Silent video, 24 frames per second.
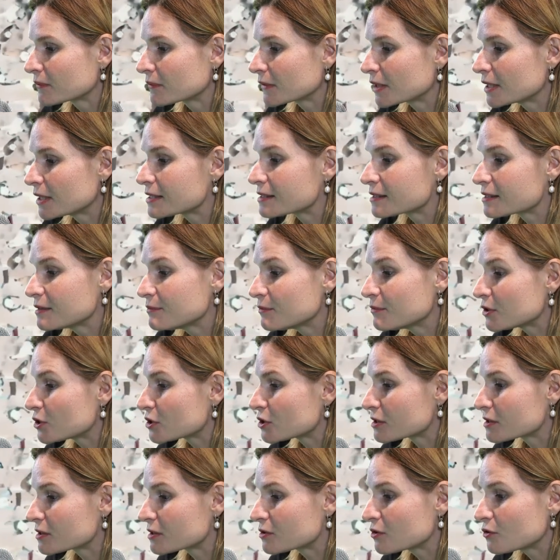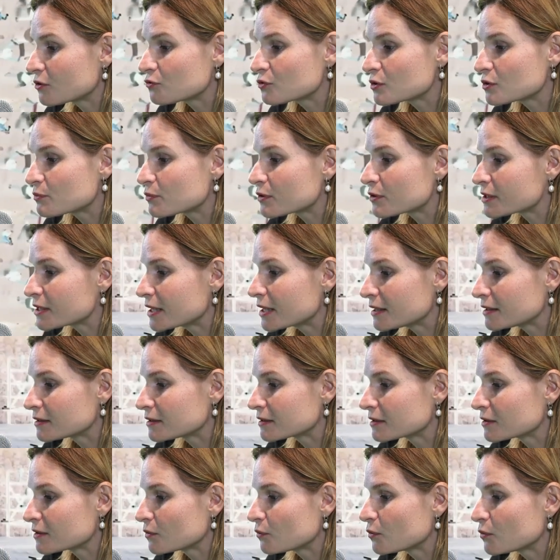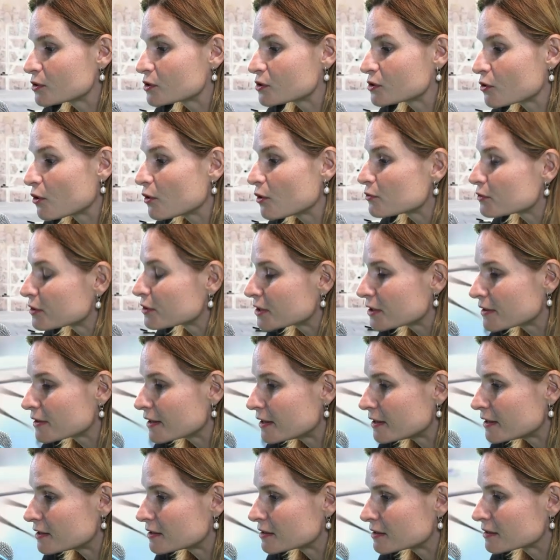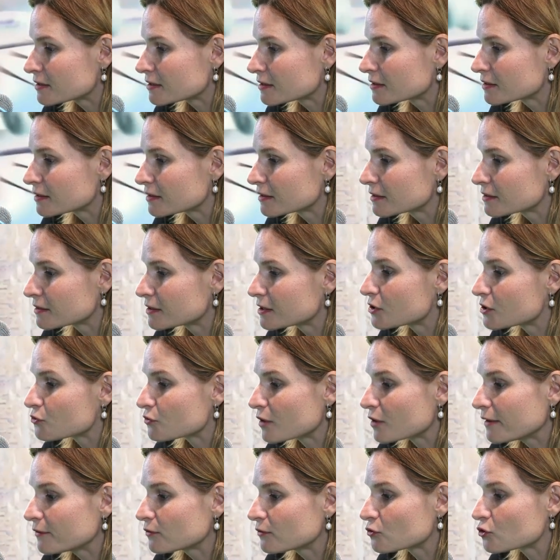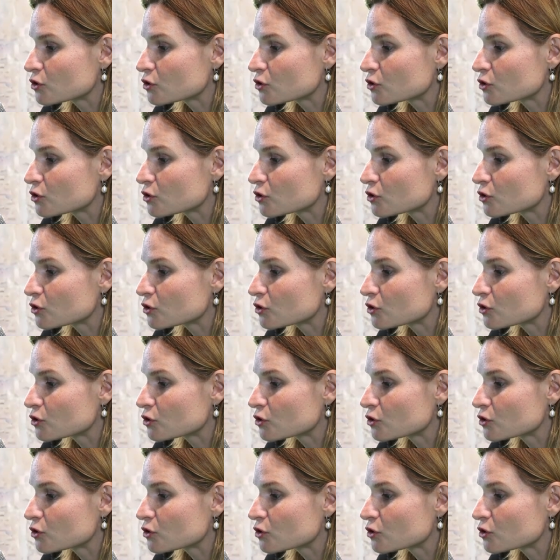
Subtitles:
Its images don't represent what's already there. They strive to